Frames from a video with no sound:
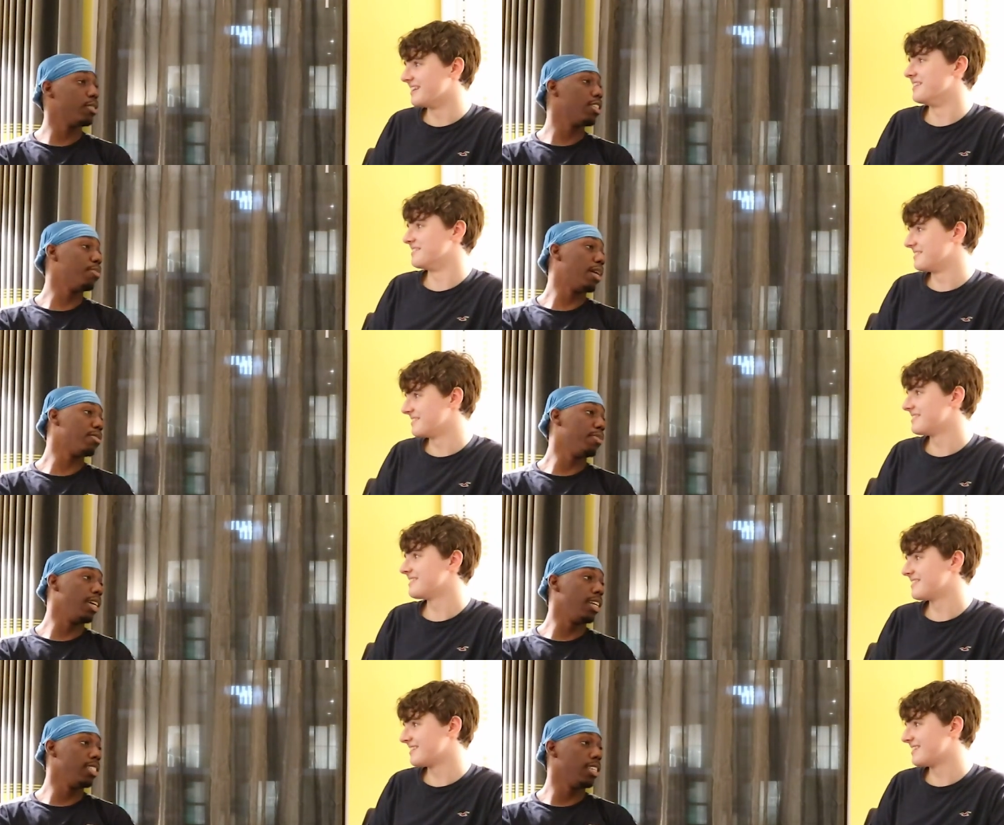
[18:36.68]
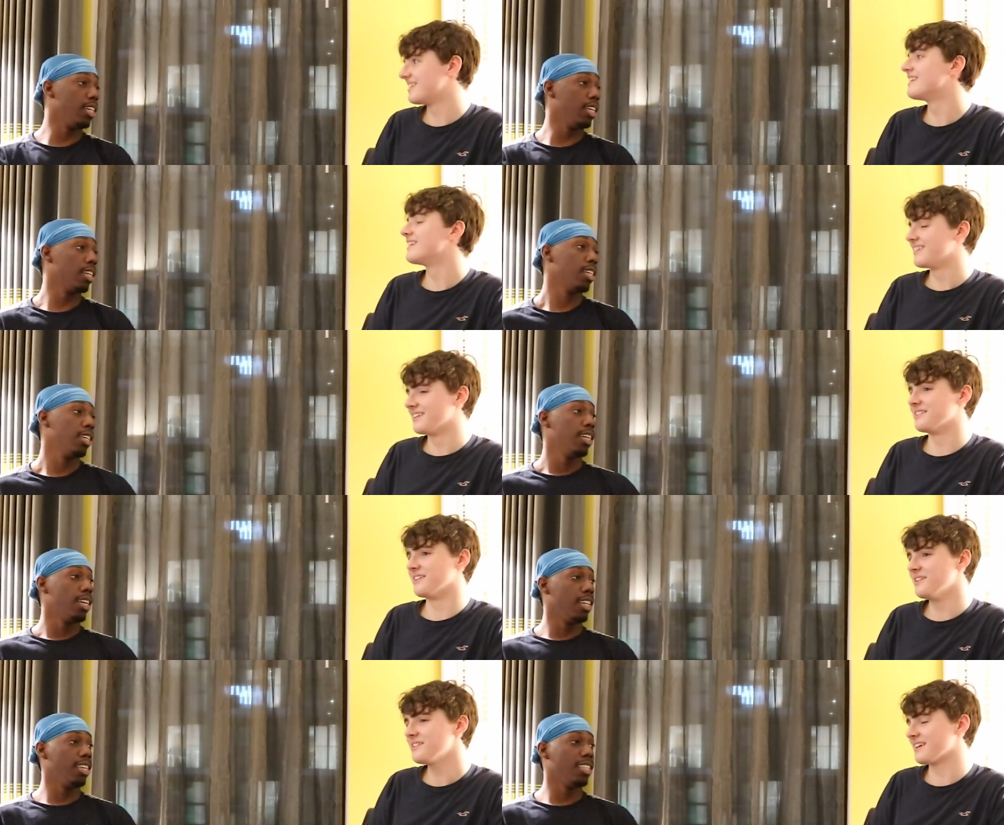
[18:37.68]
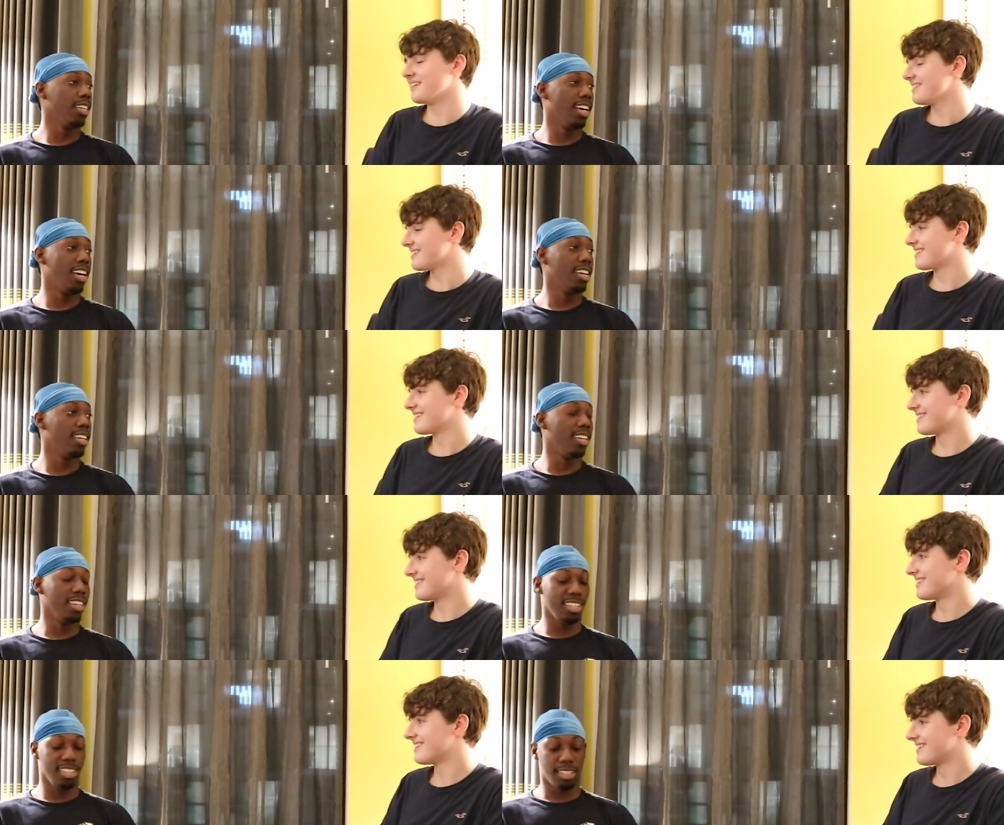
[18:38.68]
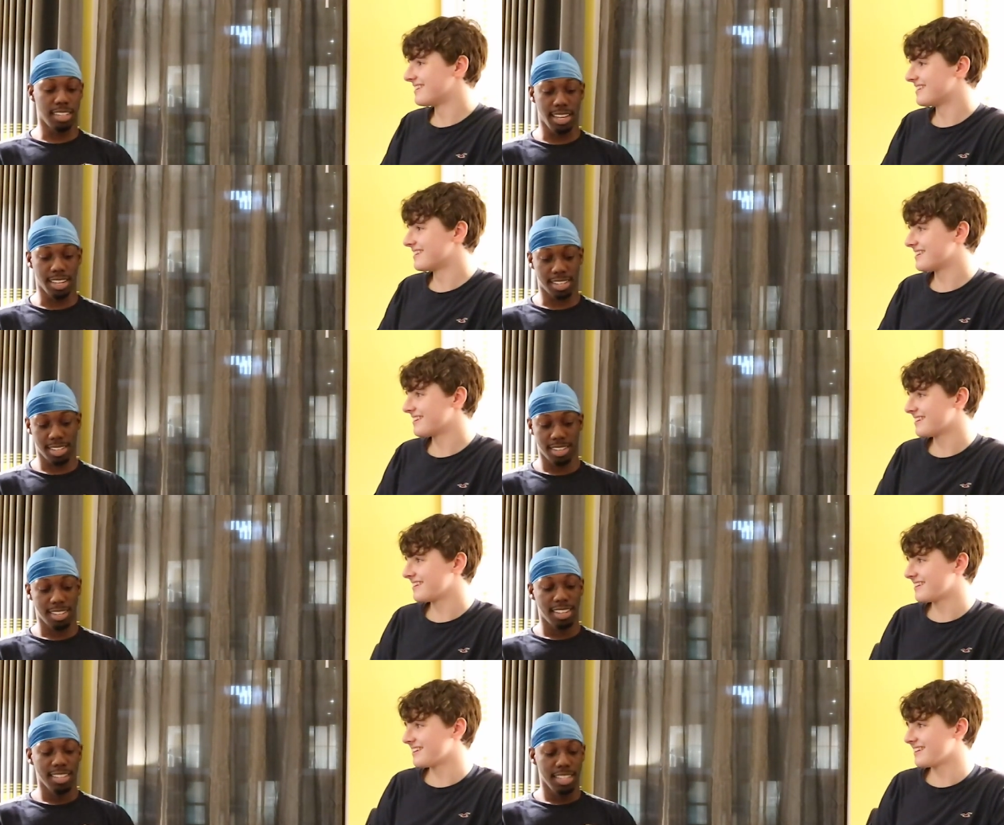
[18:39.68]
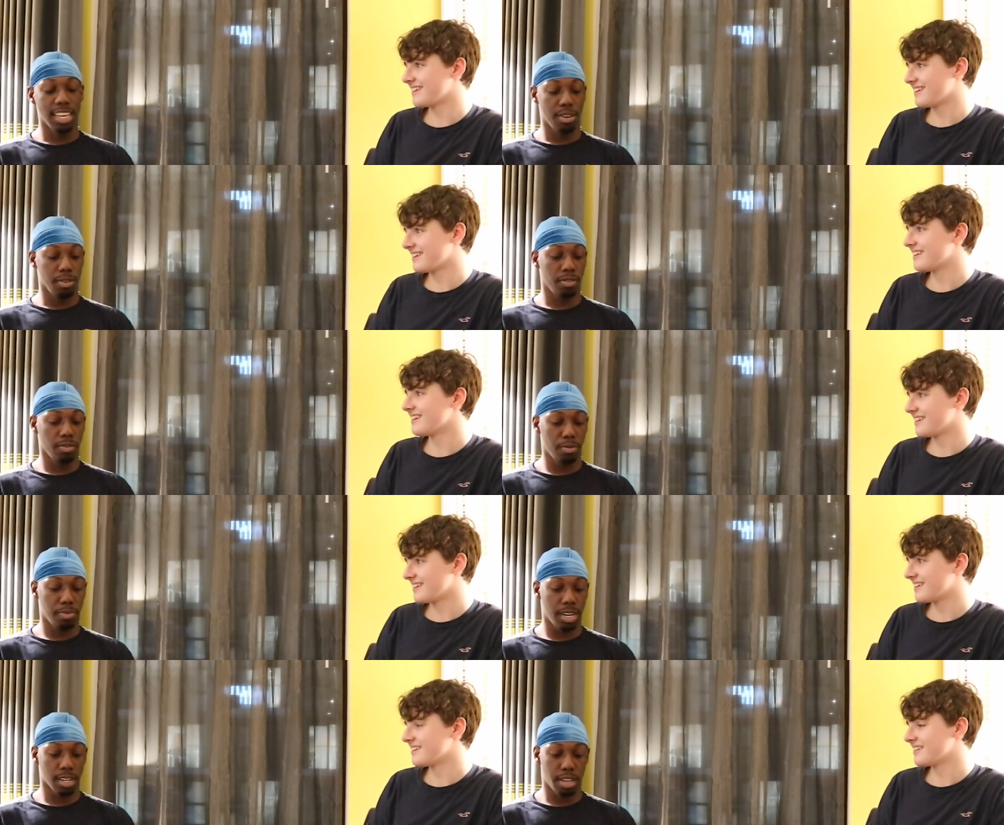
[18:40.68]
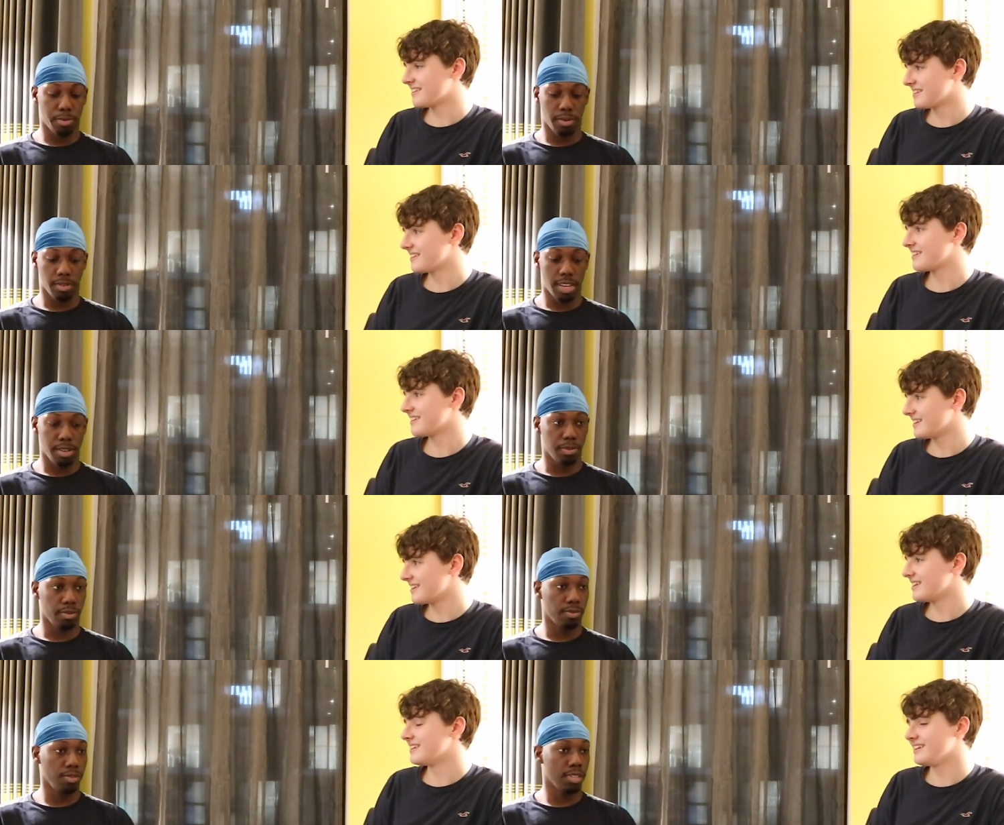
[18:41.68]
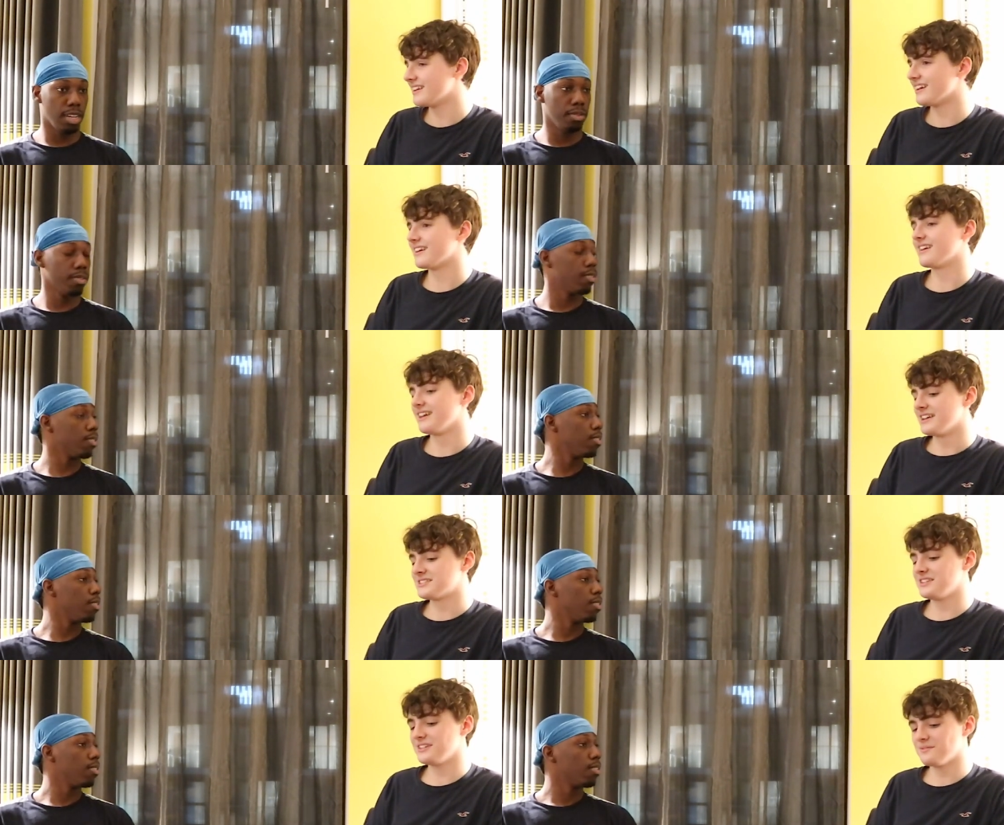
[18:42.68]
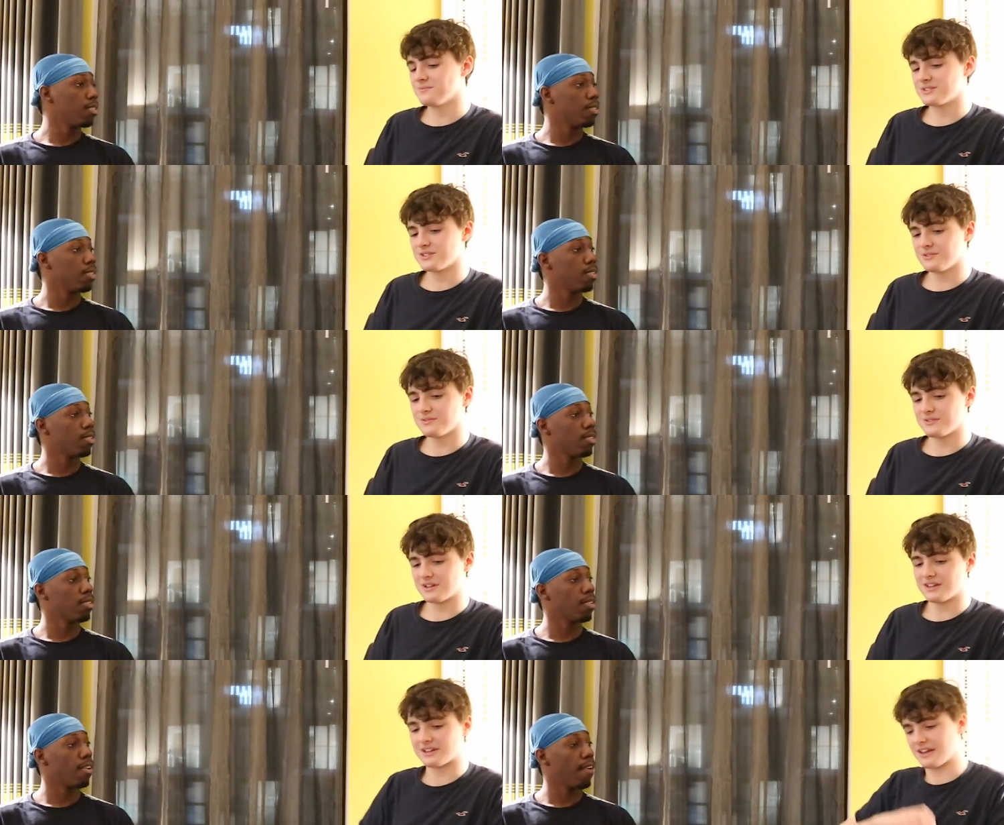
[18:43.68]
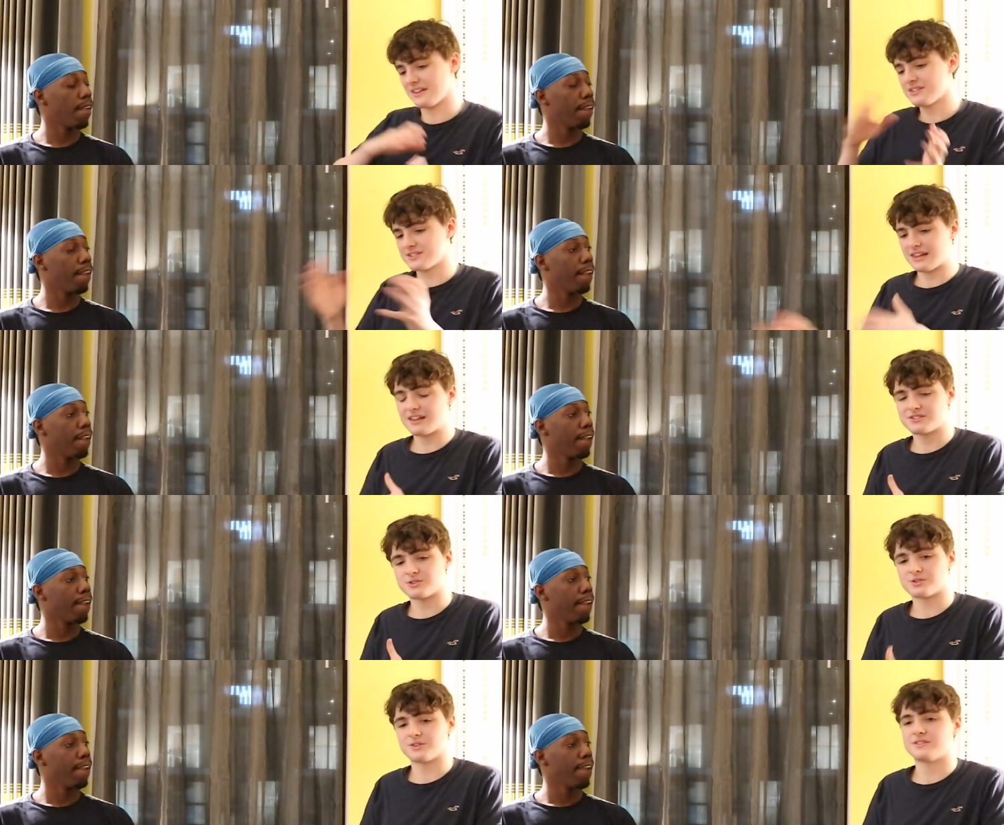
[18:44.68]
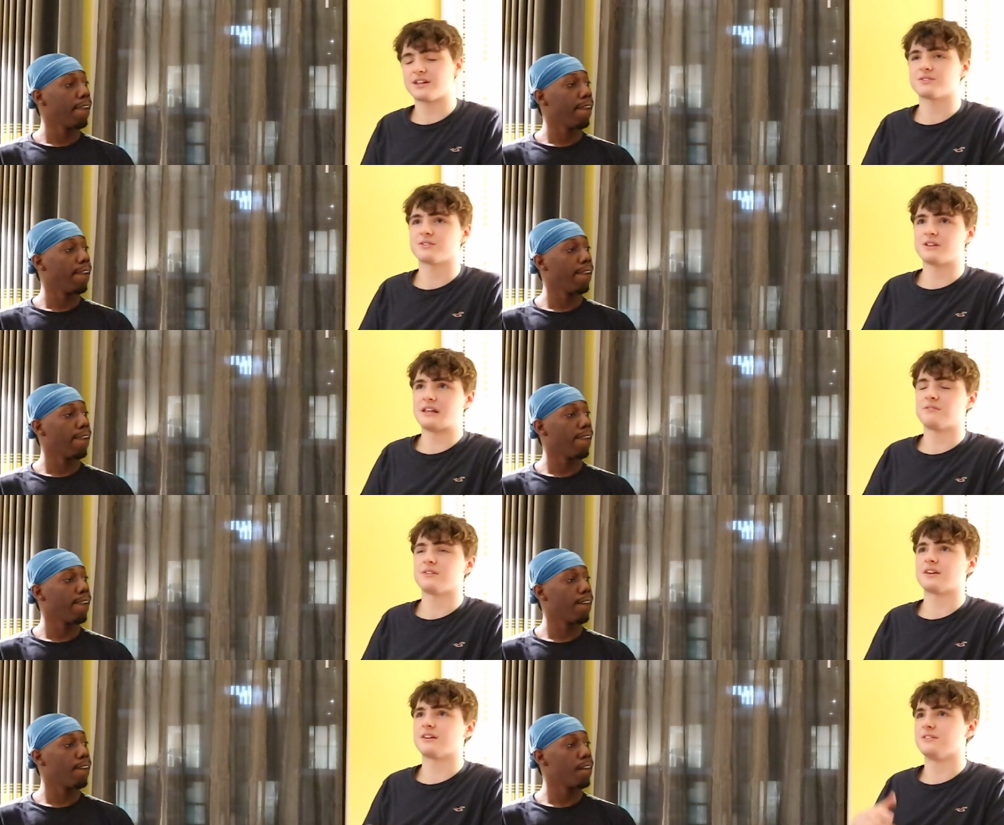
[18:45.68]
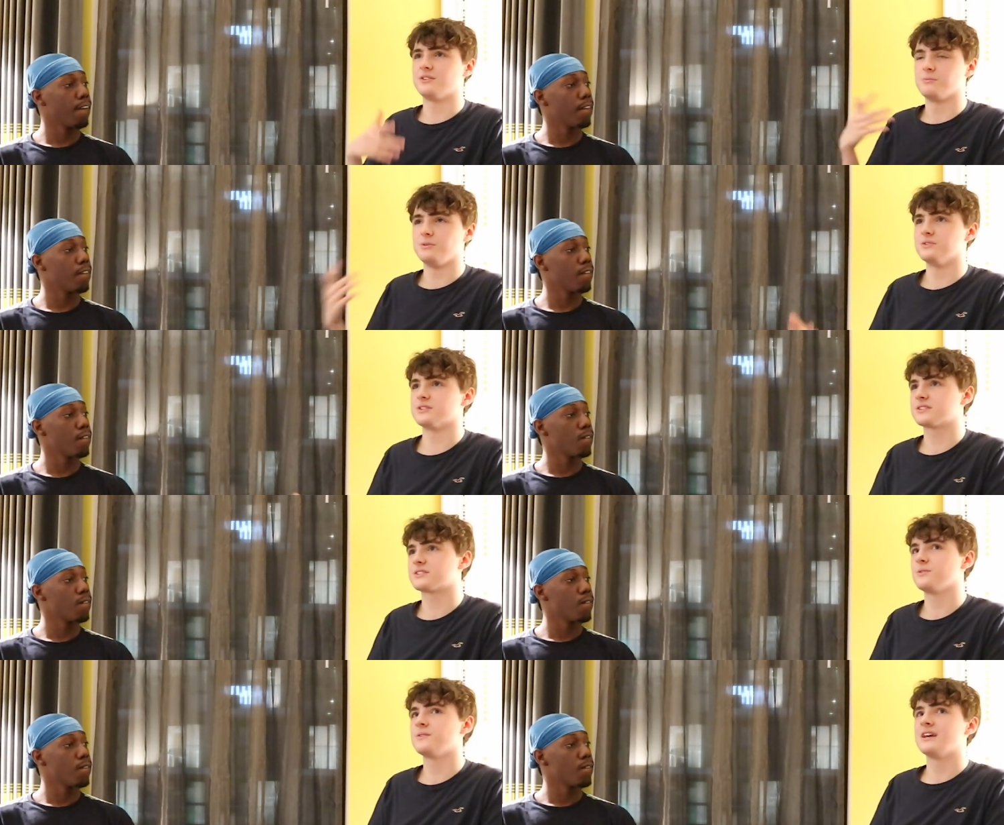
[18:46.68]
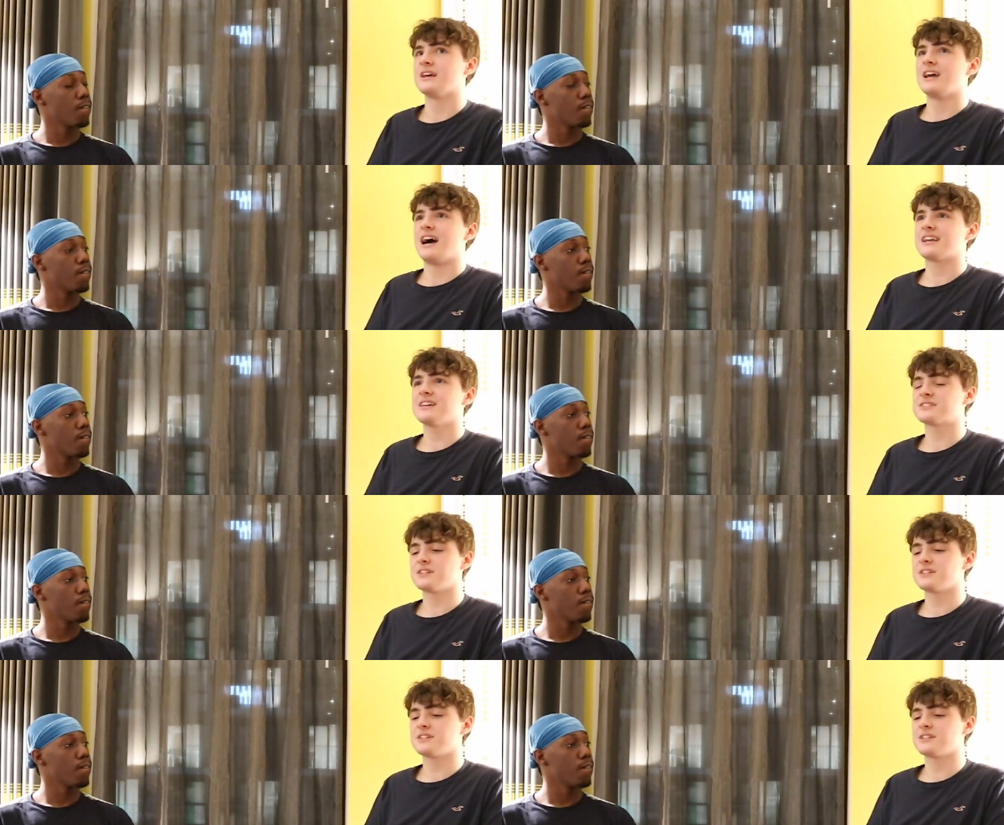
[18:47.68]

Speaker 1: person yeah. that pops in my head is Diddy. And okay. He, yeah, and he's like, yeah, we we've met a couple of times.
Speaker 2: Yeah. Times. See, um, so okay, that's that's just sort of TikTok and everything and your music. So, I guess